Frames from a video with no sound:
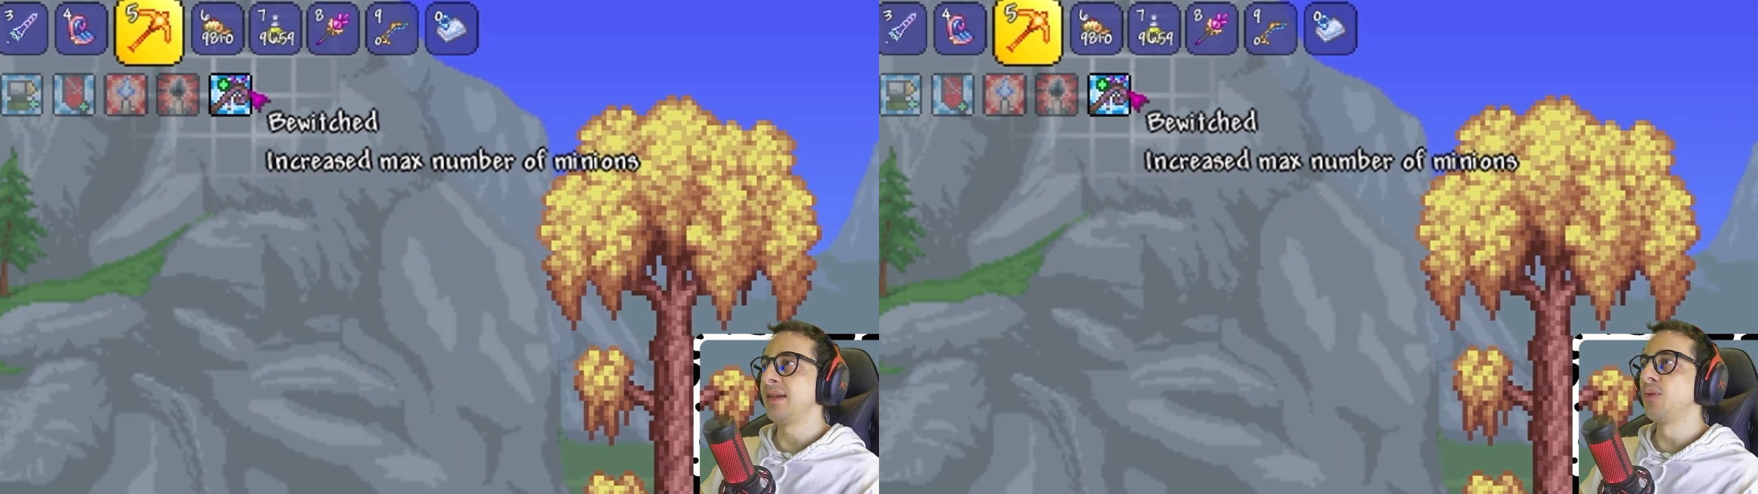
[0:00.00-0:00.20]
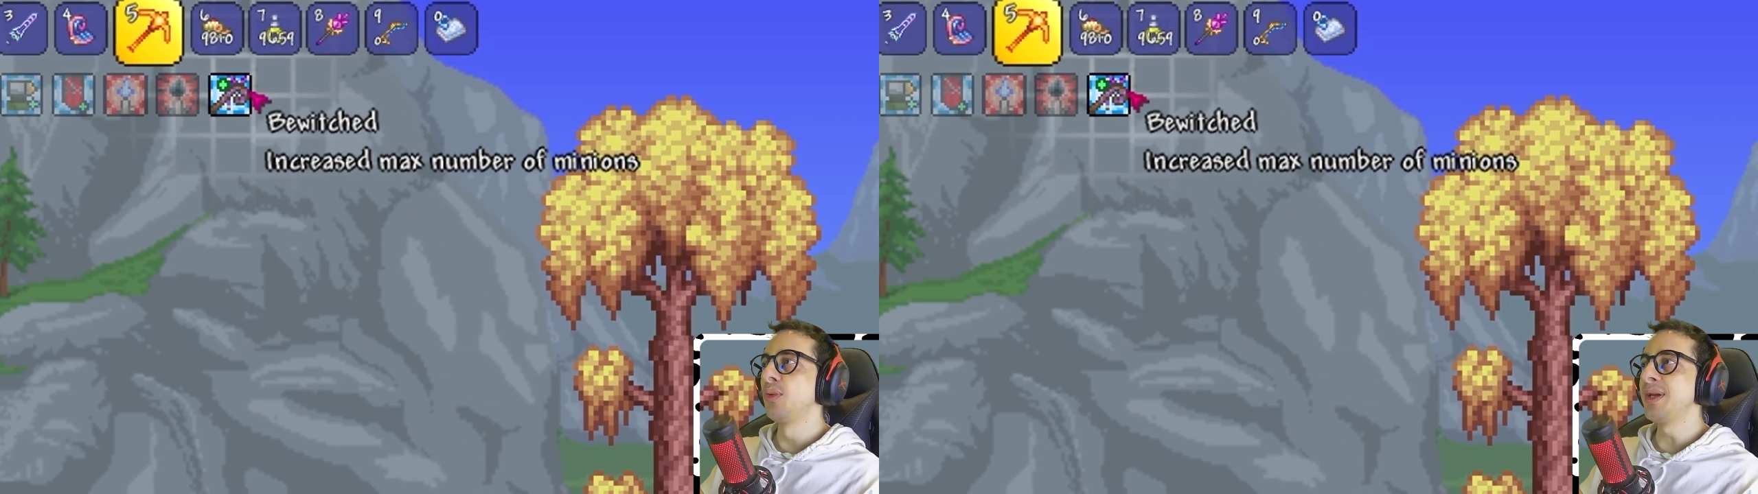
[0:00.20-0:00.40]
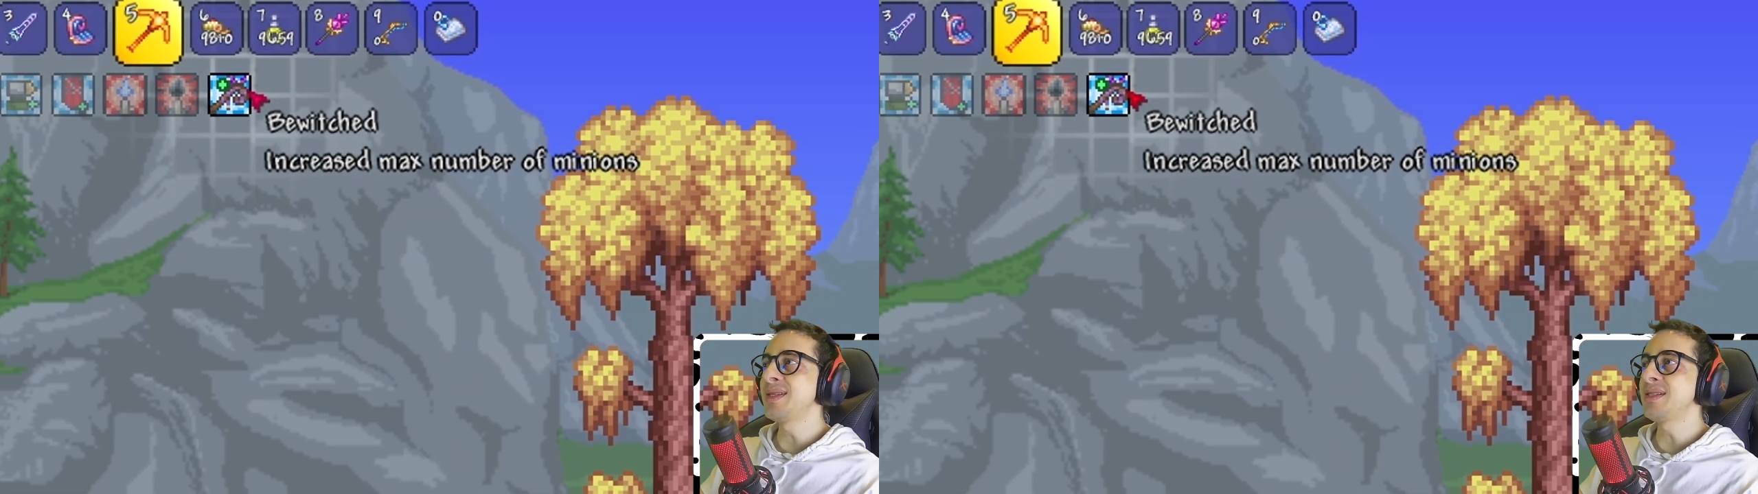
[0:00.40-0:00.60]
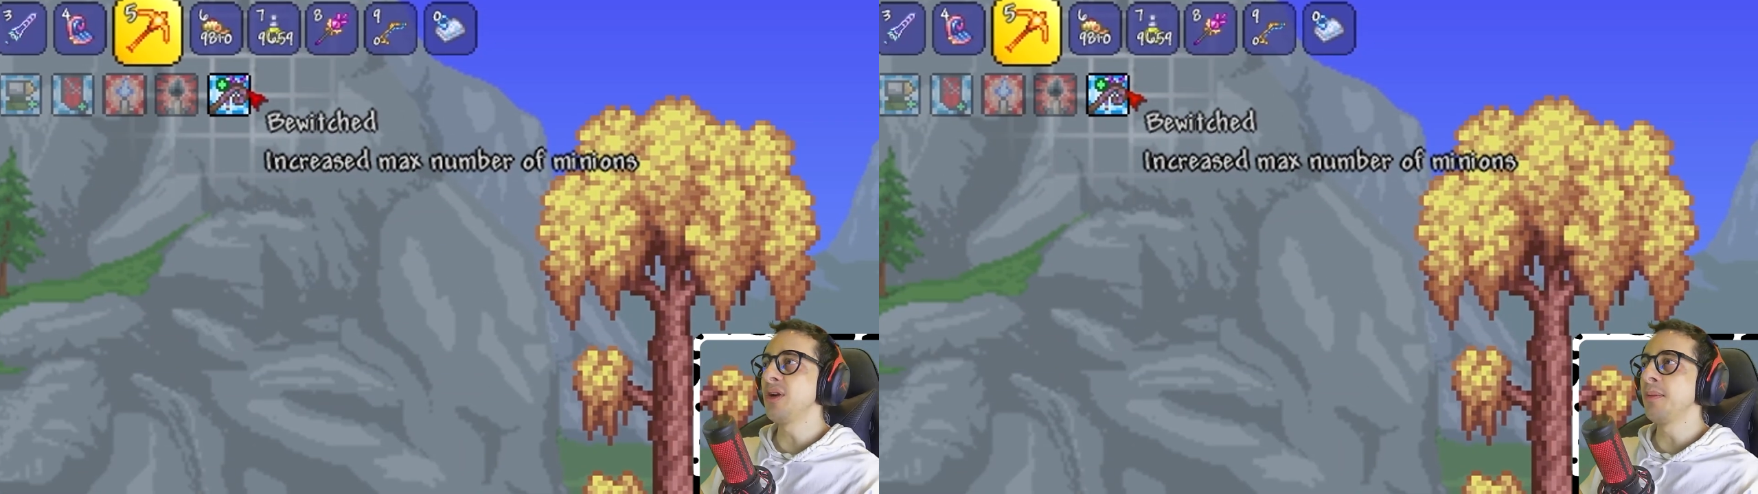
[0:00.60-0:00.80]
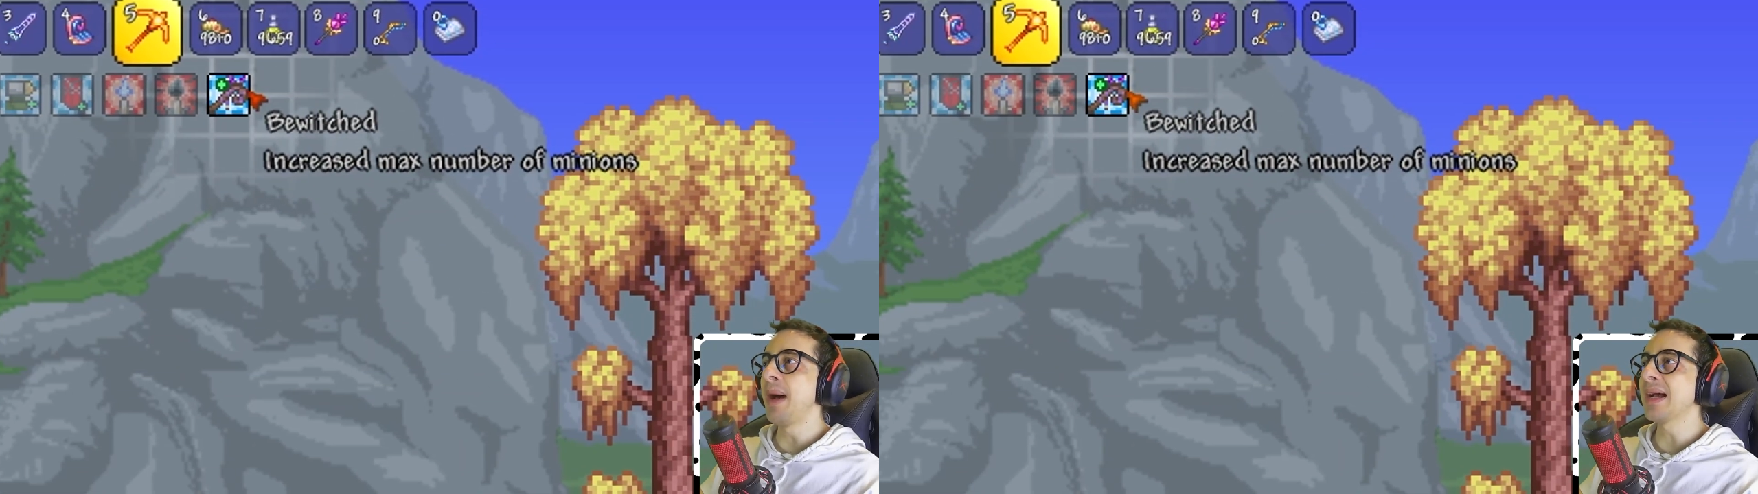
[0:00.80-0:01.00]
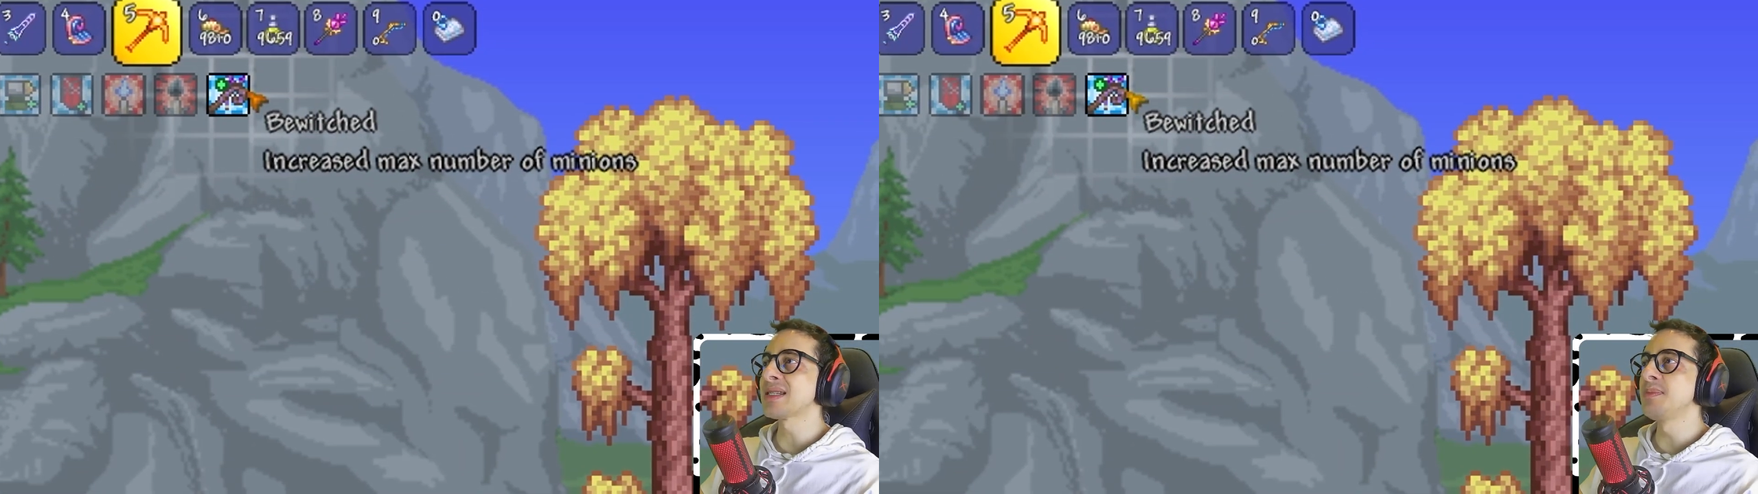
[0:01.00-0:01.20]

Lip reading: increases your max